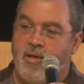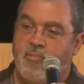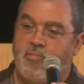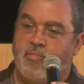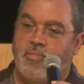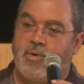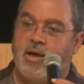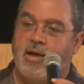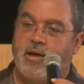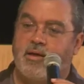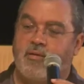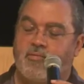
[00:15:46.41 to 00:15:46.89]

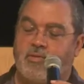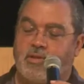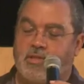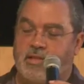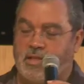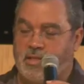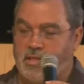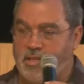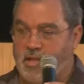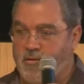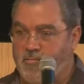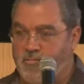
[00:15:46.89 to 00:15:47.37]
But when
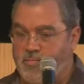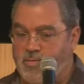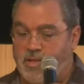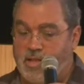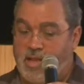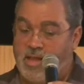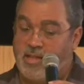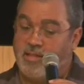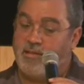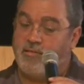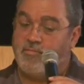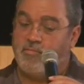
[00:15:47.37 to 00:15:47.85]
the
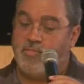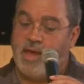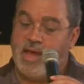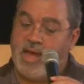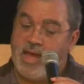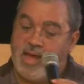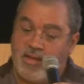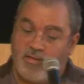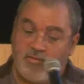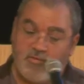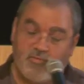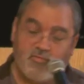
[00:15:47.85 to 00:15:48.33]
Lumpen and their
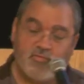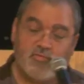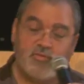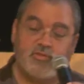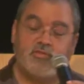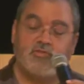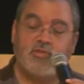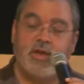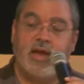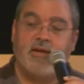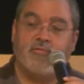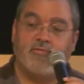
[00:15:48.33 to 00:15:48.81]
band
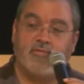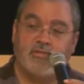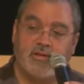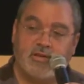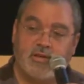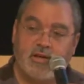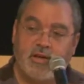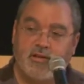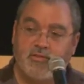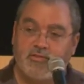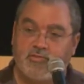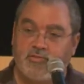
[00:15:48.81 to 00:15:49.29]
would travel the
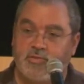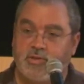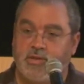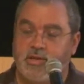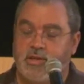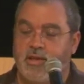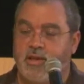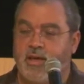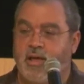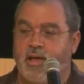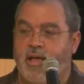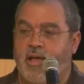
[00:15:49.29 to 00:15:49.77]

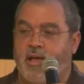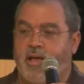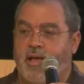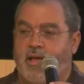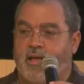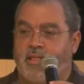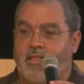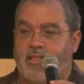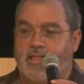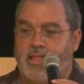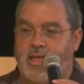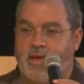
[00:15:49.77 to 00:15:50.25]
country,
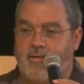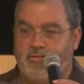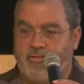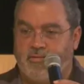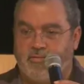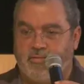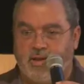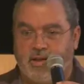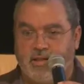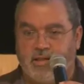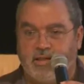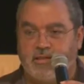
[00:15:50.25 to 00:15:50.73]
they
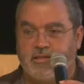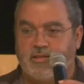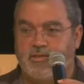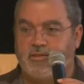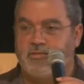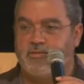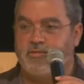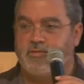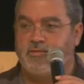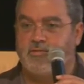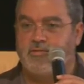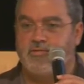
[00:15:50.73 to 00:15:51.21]
would run
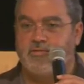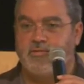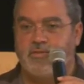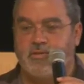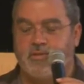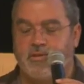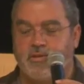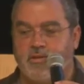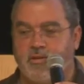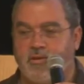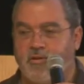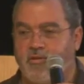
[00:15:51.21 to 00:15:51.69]
into
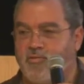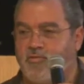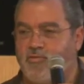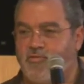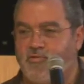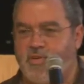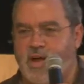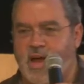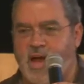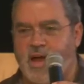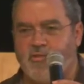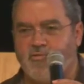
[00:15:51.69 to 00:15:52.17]
you know
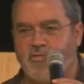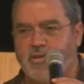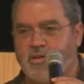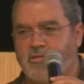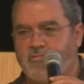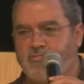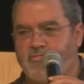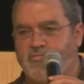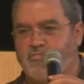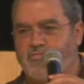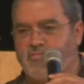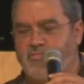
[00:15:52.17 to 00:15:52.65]

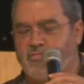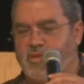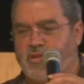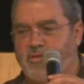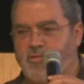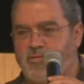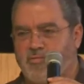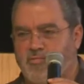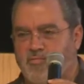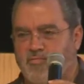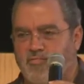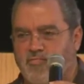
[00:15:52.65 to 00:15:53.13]
fiery you
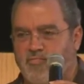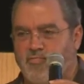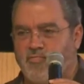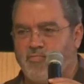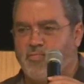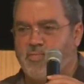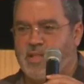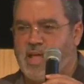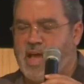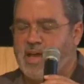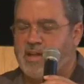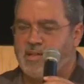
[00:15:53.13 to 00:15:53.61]
know
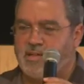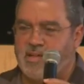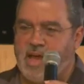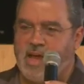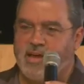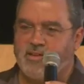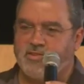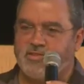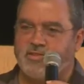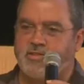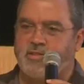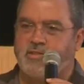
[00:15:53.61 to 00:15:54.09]
black
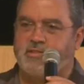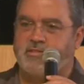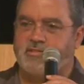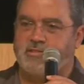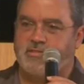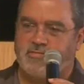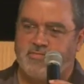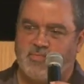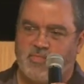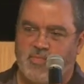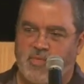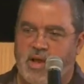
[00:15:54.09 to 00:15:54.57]

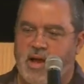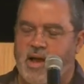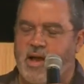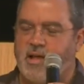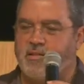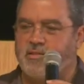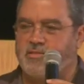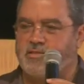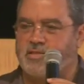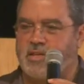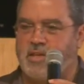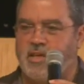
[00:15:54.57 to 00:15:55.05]
nationalist
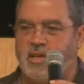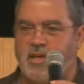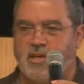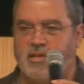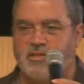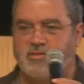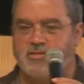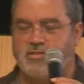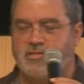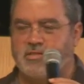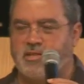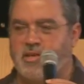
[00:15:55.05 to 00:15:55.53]
college kids and